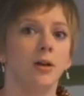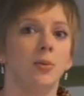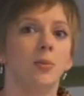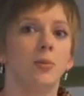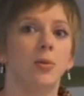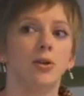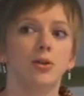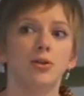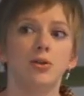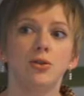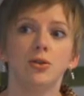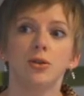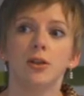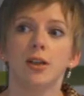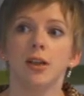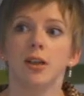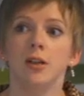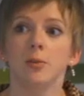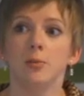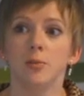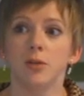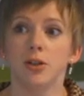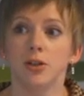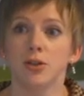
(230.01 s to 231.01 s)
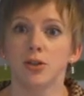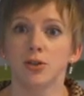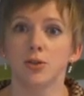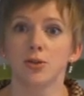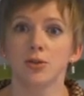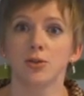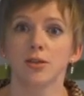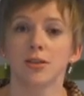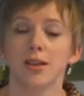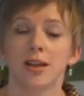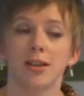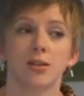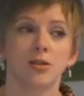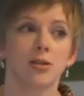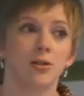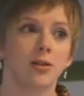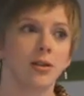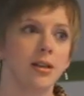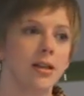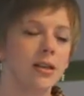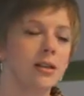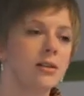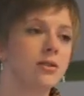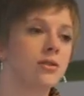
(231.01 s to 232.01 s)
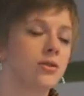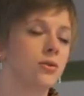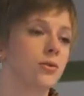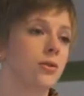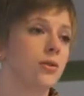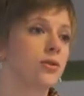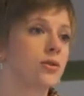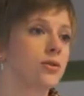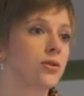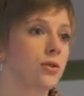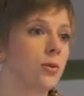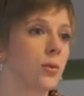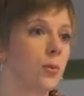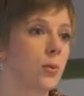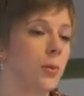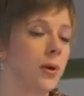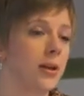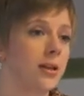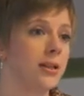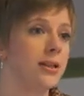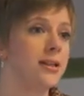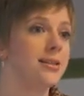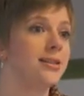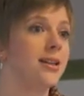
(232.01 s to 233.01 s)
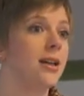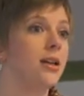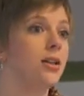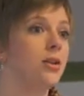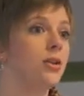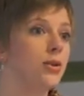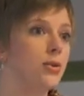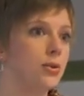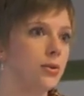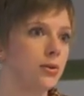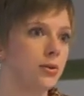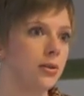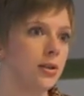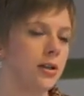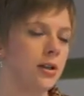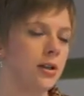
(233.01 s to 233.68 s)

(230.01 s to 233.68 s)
but you can be sure that the insurance companies, they do.